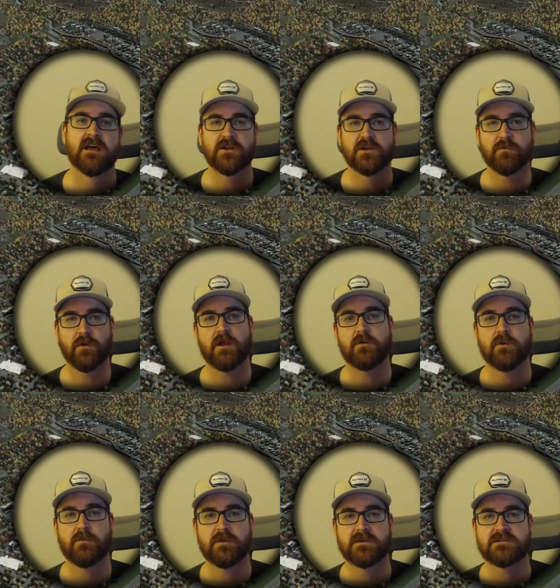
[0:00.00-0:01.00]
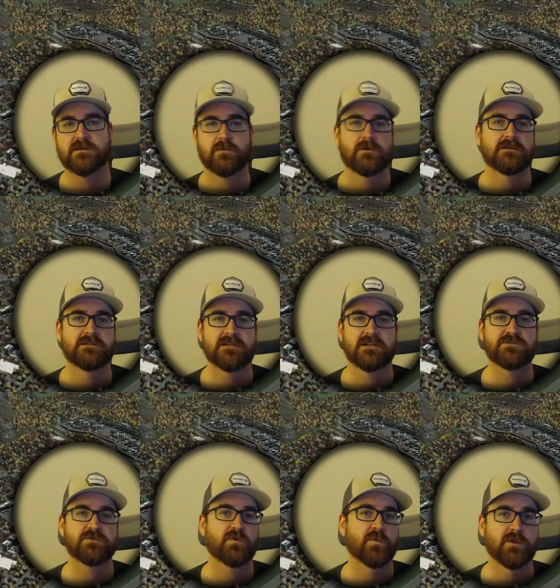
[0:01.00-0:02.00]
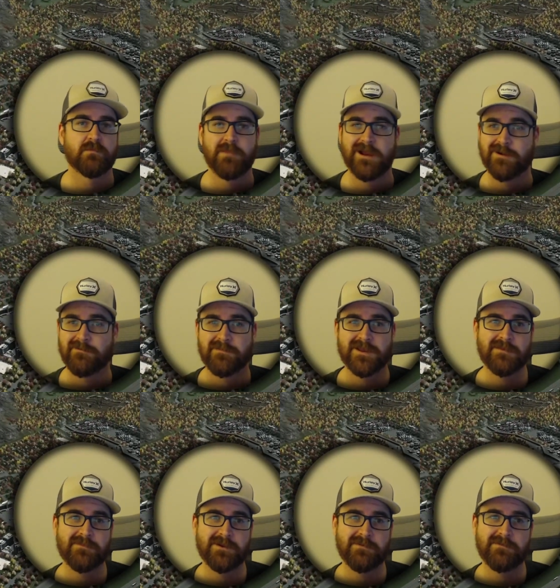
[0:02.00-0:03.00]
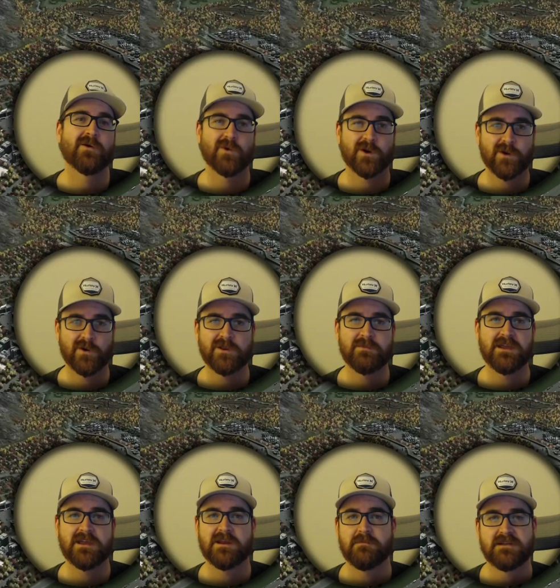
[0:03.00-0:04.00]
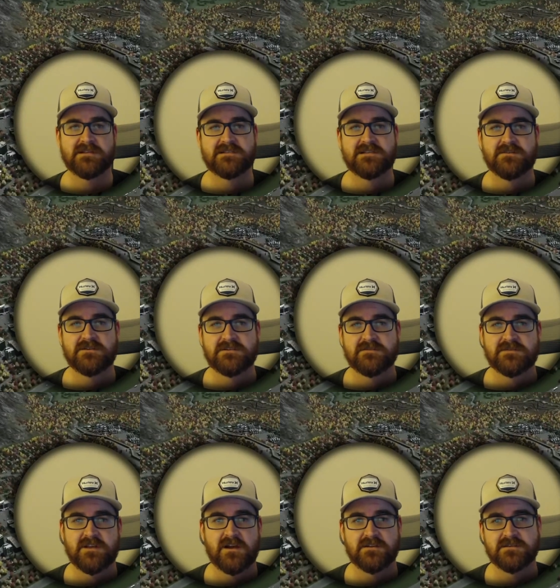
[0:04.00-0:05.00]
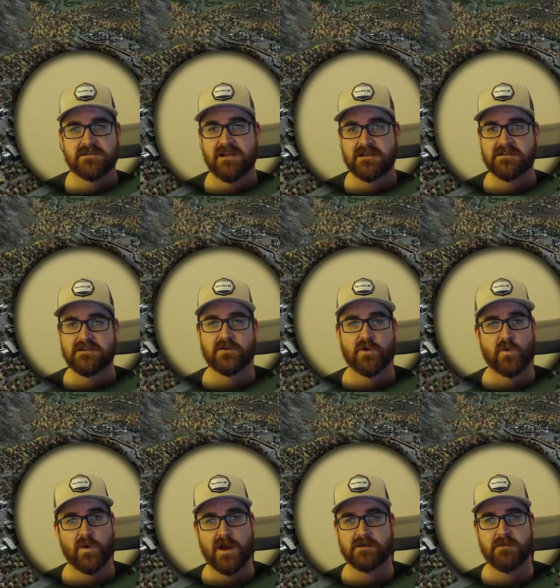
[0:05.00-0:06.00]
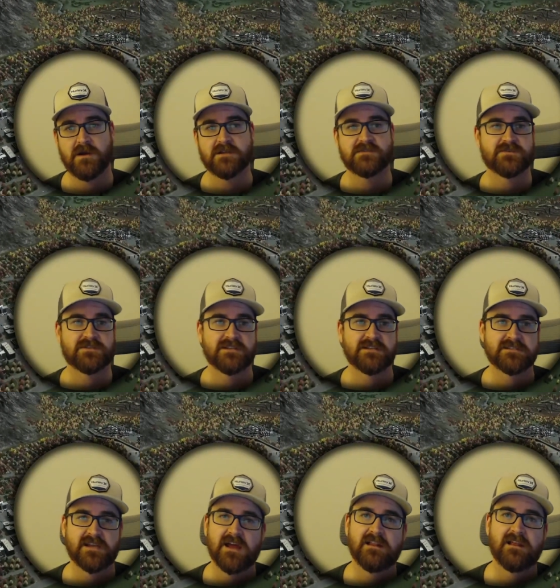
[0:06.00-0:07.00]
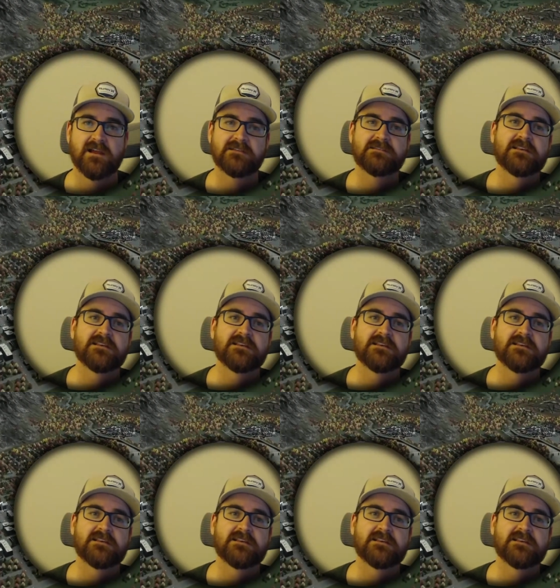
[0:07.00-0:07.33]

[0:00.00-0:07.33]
You could probably replace the word essential with bare minimum. We're currently making a mini series on selecting the correct mods for City Skylines.